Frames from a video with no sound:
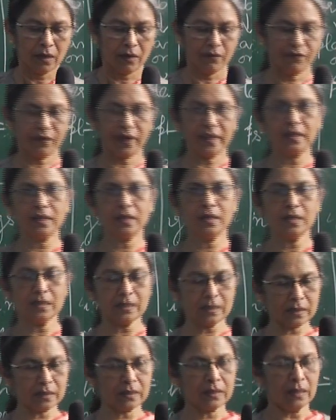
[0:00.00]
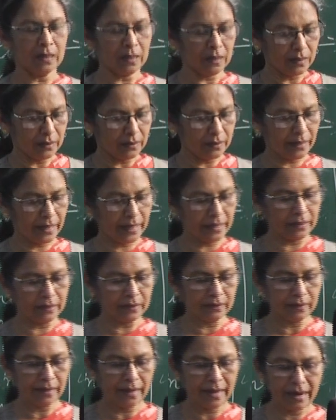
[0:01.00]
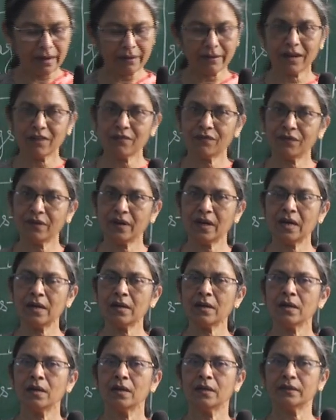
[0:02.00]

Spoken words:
feathers, then hair and fur,